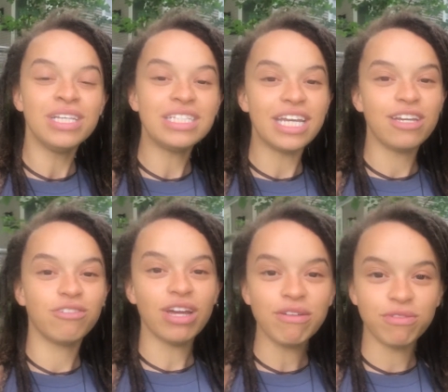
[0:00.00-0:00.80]
staying
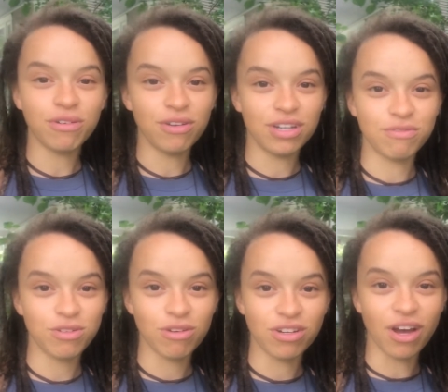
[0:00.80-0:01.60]
grateful, and if
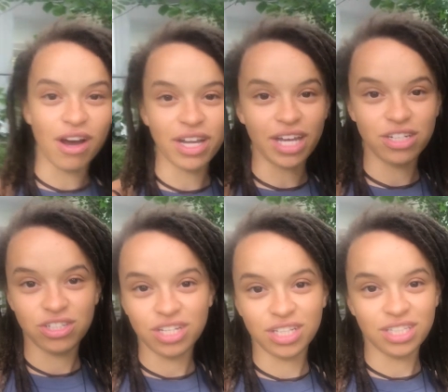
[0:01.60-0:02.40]
you are not
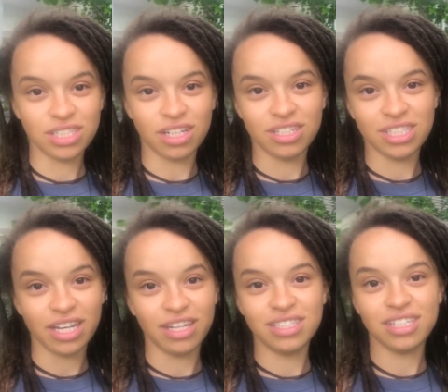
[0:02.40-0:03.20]
catching these
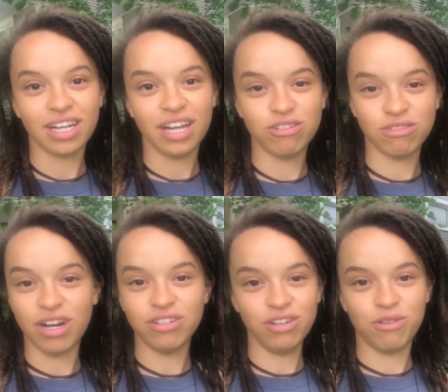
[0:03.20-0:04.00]
sunsets, like I do
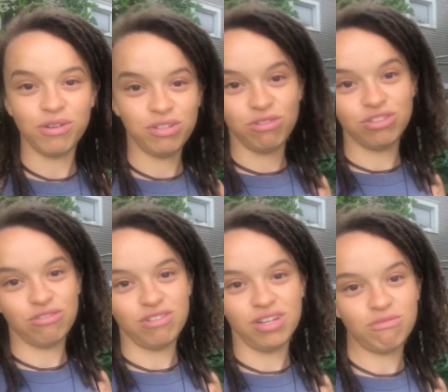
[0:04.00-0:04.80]
not know what you are
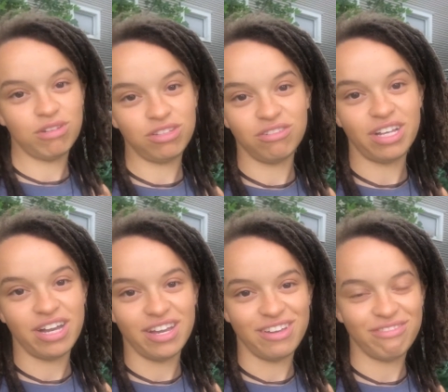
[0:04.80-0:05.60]
doing with your
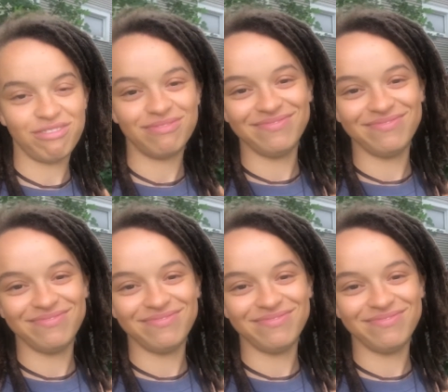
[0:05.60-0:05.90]
life.